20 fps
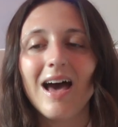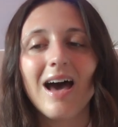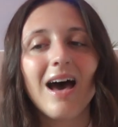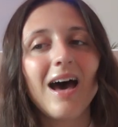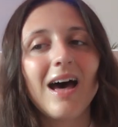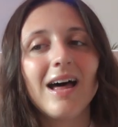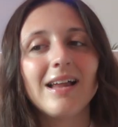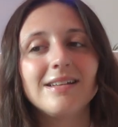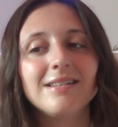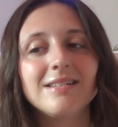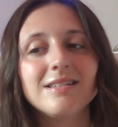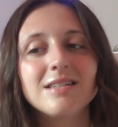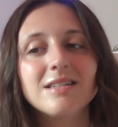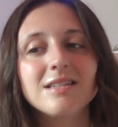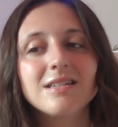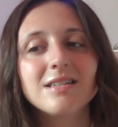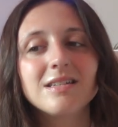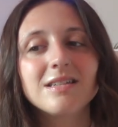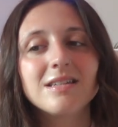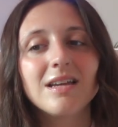and
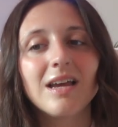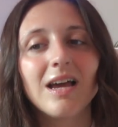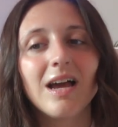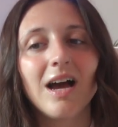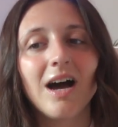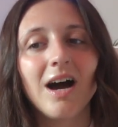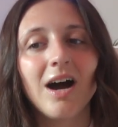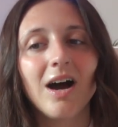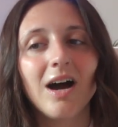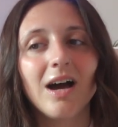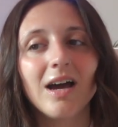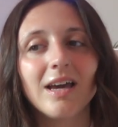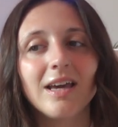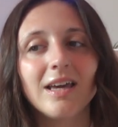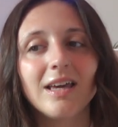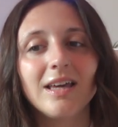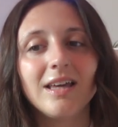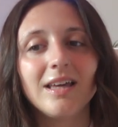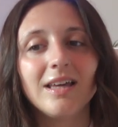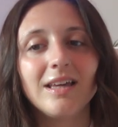
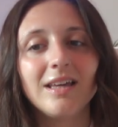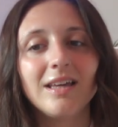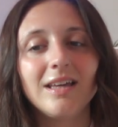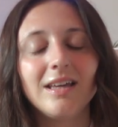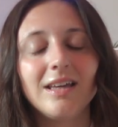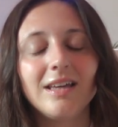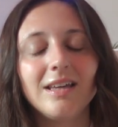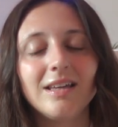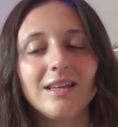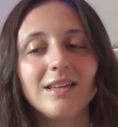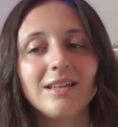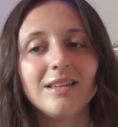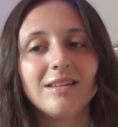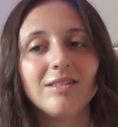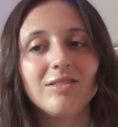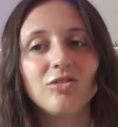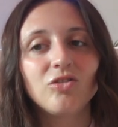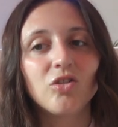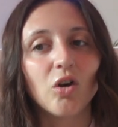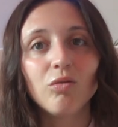I
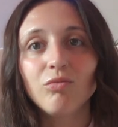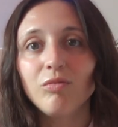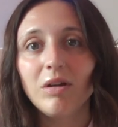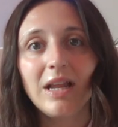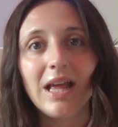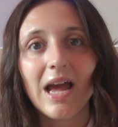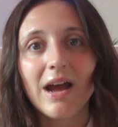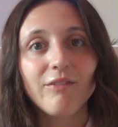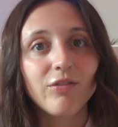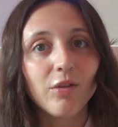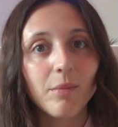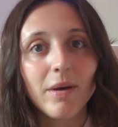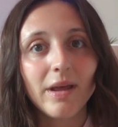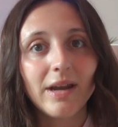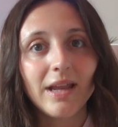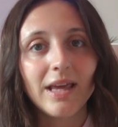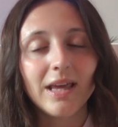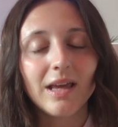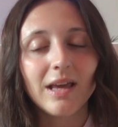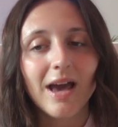don't really have the
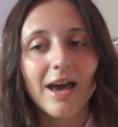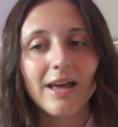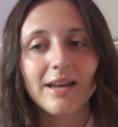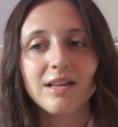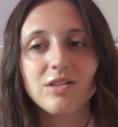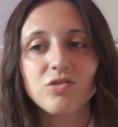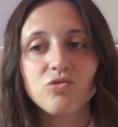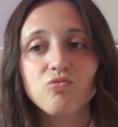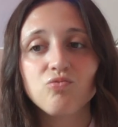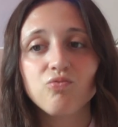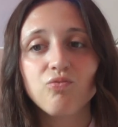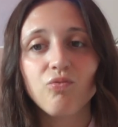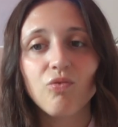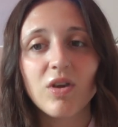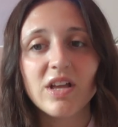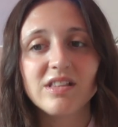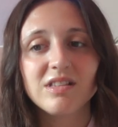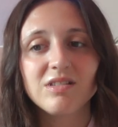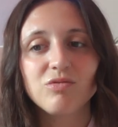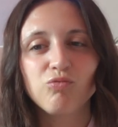money, and it's
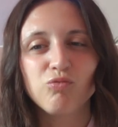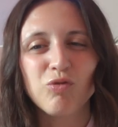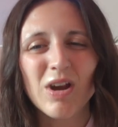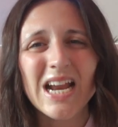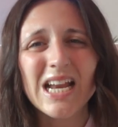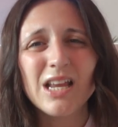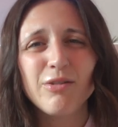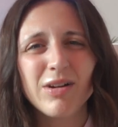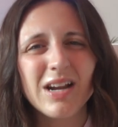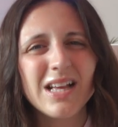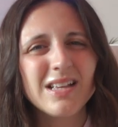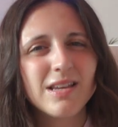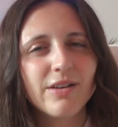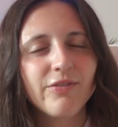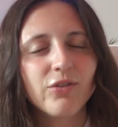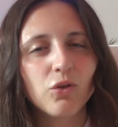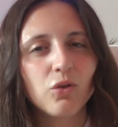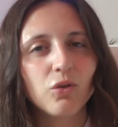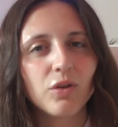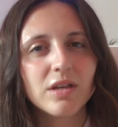really, really
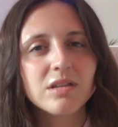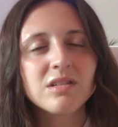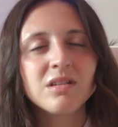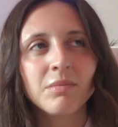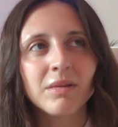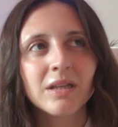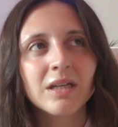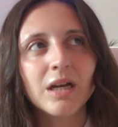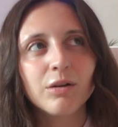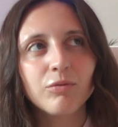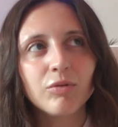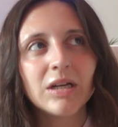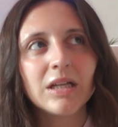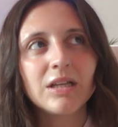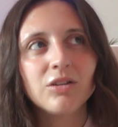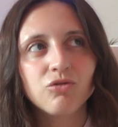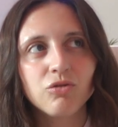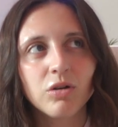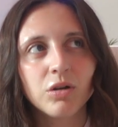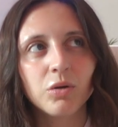difficult. That's something I really
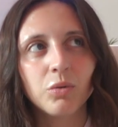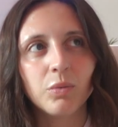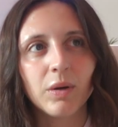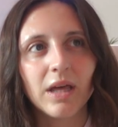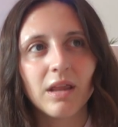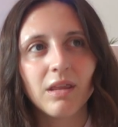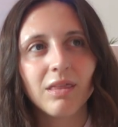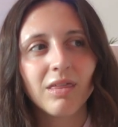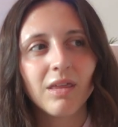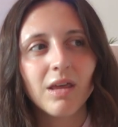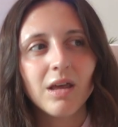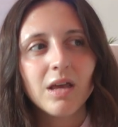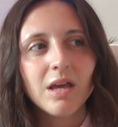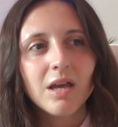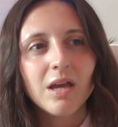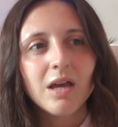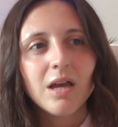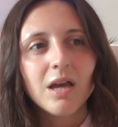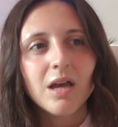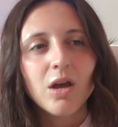struggle with.
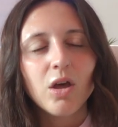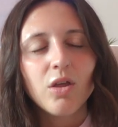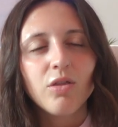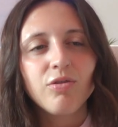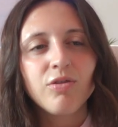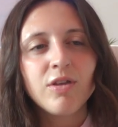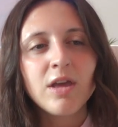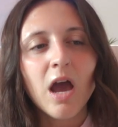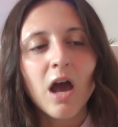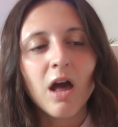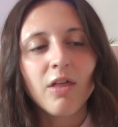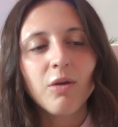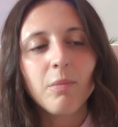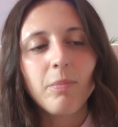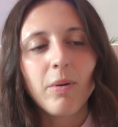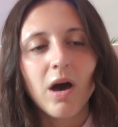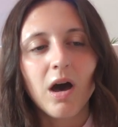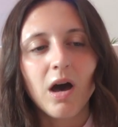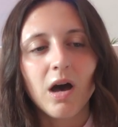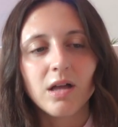The other
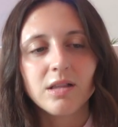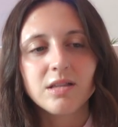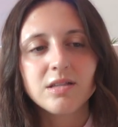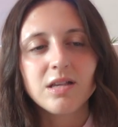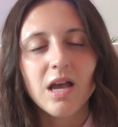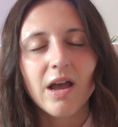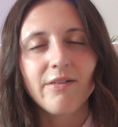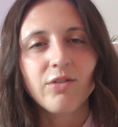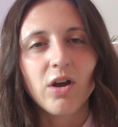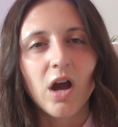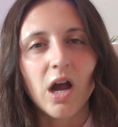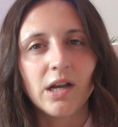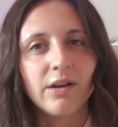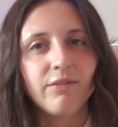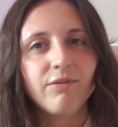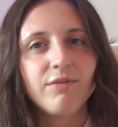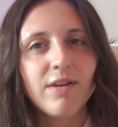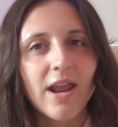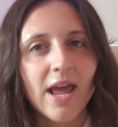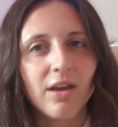parts I've kind
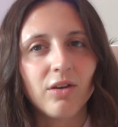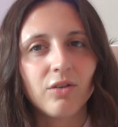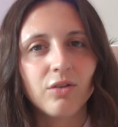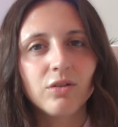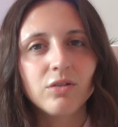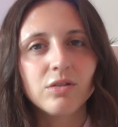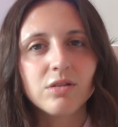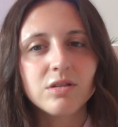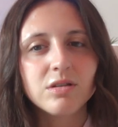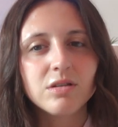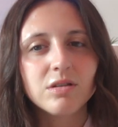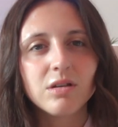of nailed